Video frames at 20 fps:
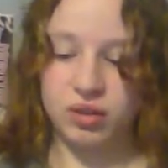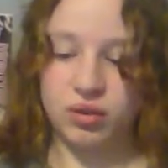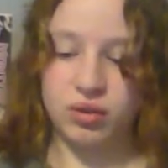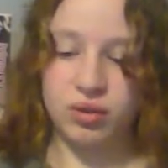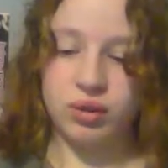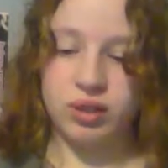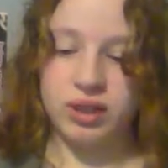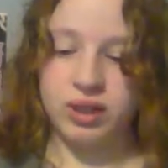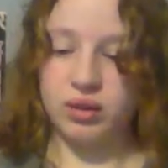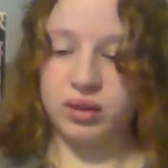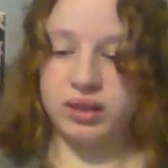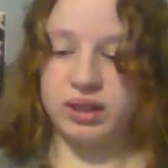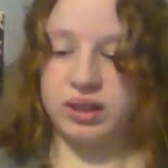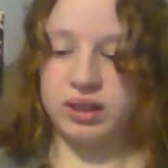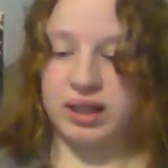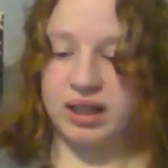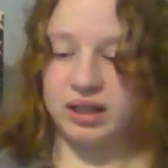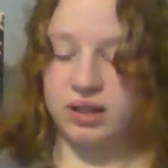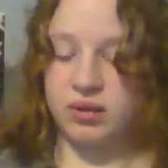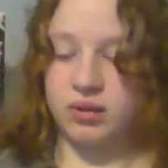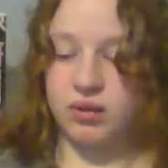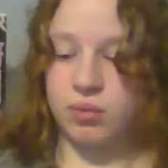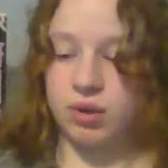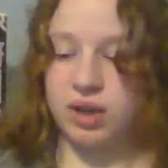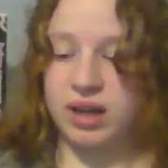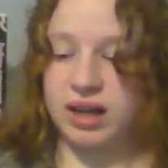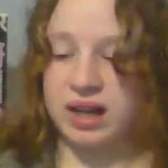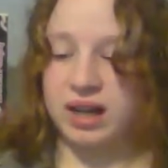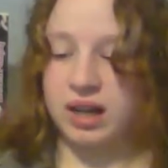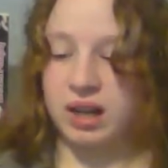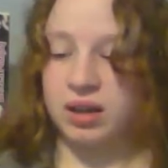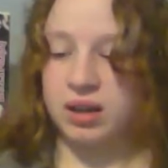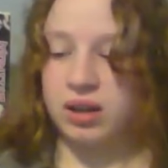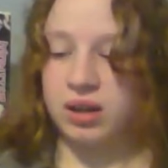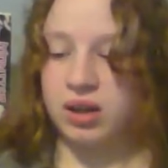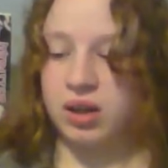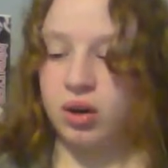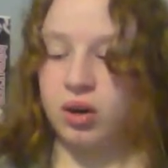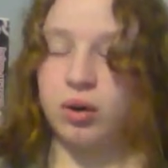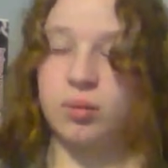Dolittle, and that is why
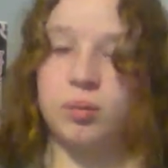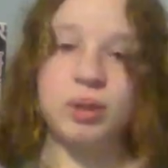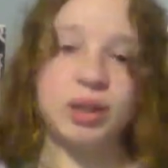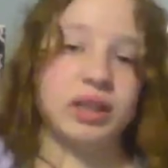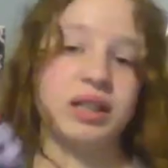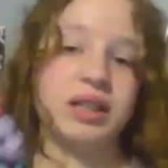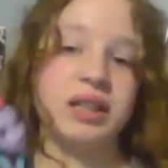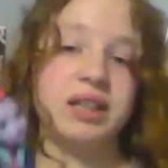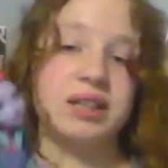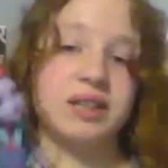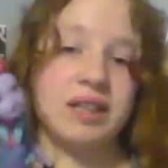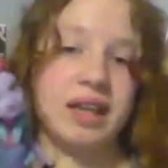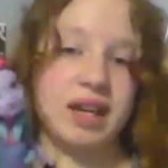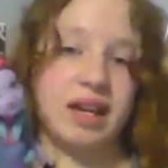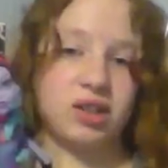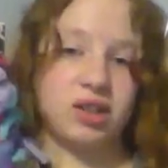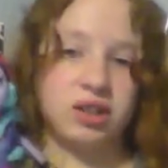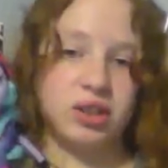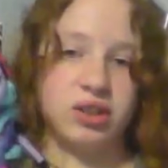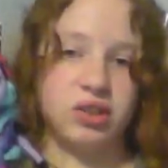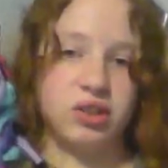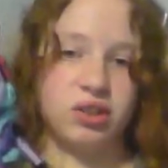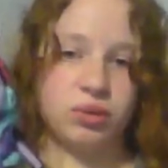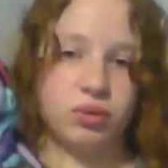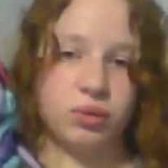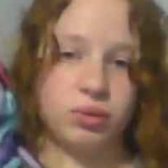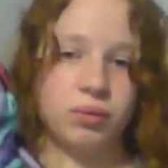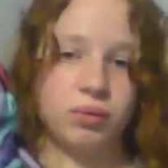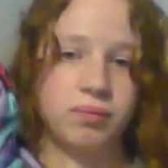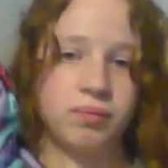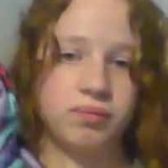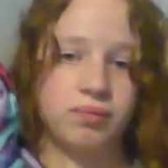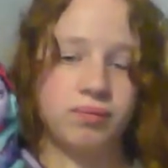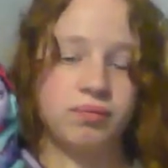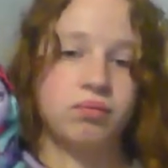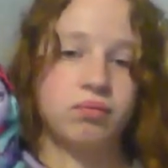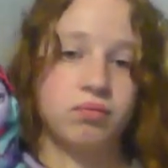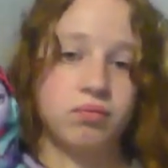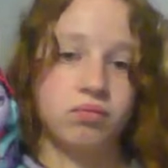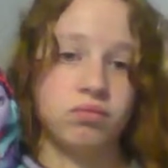her ability is actually to
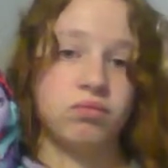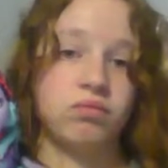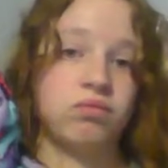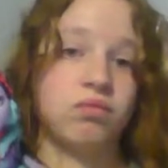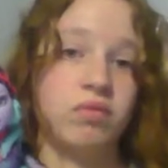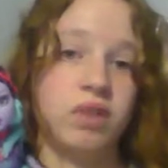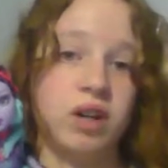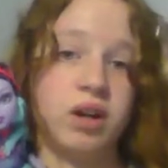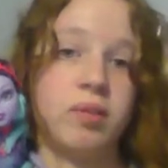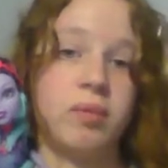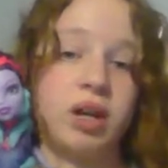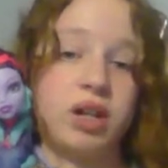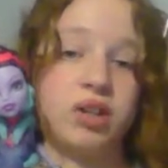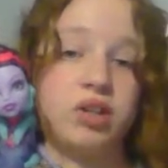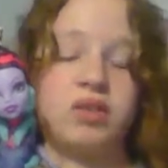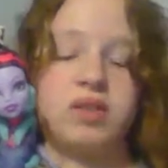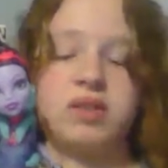very much